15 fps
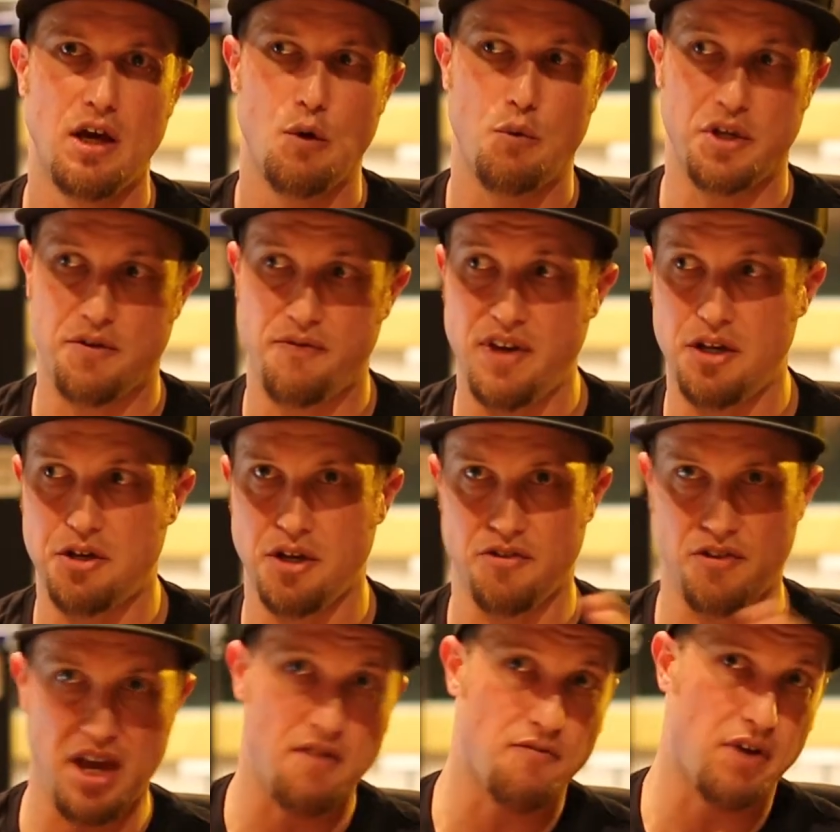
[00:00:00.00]
which features
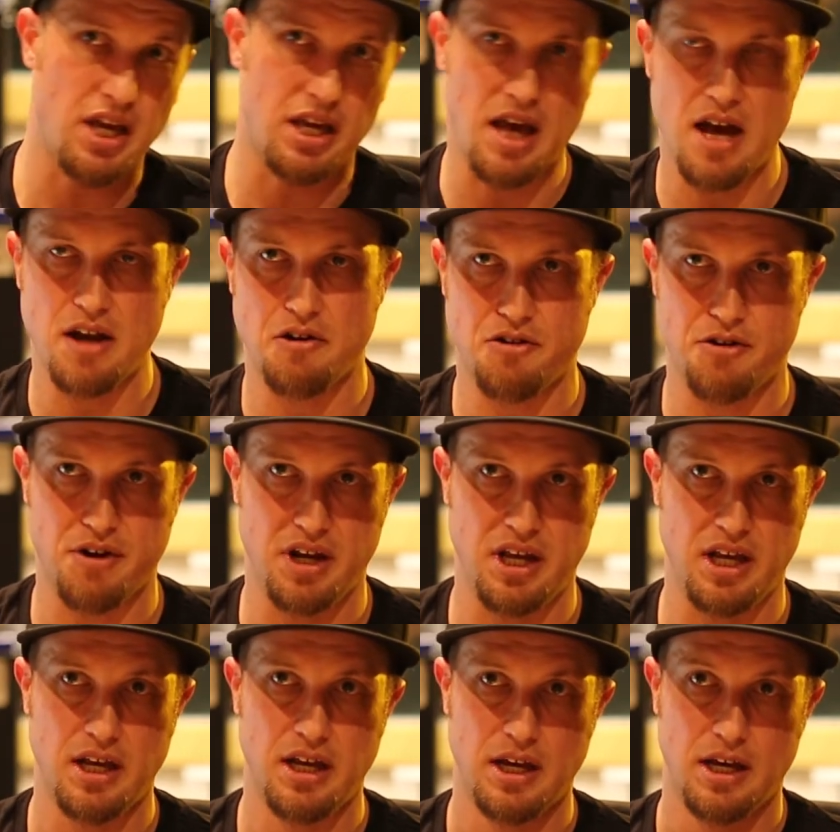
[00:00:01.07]
every
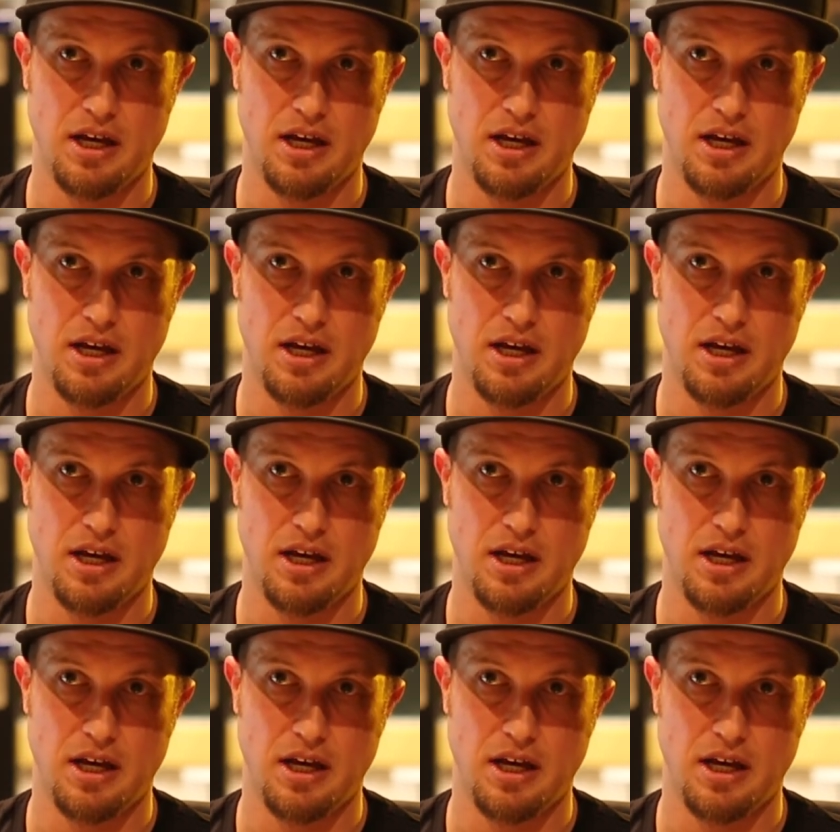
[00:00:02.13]
country